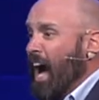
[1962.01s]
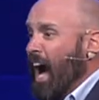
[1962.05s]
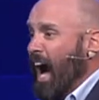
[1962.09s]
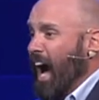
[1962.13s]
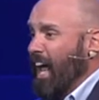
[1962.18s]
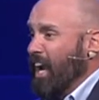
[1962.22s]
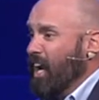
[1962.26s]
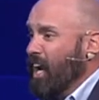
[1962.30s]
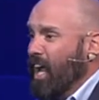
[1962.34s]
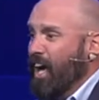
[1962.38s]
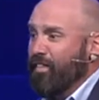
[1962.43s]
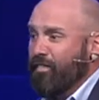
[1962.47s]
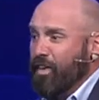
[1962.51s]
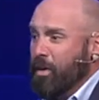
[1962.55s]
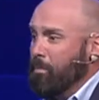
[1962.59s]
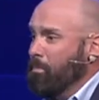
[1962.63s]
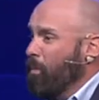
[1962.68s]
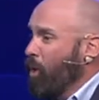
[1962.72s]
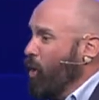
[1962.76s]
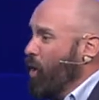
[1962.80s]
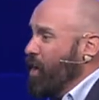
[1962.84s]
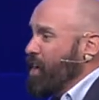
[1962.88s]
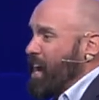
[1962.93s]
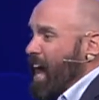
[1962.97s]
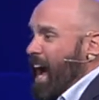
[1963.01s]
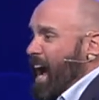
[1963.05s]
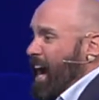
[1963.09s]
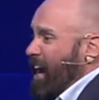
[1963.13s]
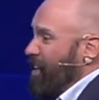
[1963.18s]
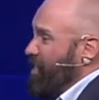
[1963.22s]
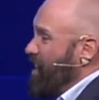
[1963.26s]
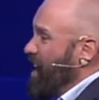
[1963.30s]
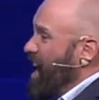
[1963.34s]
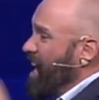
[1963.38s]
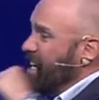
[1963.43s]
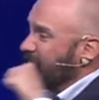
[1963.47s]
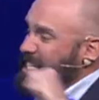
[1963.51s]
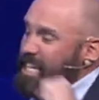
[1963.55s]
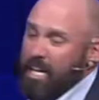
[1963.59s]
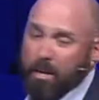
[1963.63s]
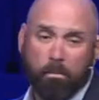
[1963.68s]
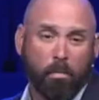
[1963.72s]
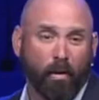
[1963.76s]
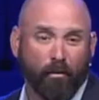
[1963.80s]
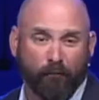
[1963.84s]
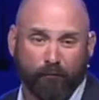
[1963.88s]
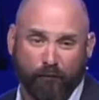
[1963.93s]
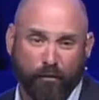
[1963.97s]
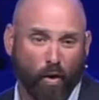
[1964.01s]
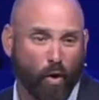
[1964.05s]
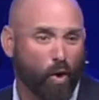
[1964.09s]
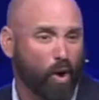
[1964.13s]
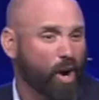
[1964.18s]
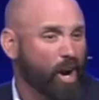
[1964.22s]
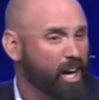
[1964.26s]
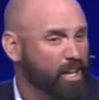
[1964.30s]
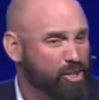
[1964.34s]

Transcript: I love Him more now than I did before.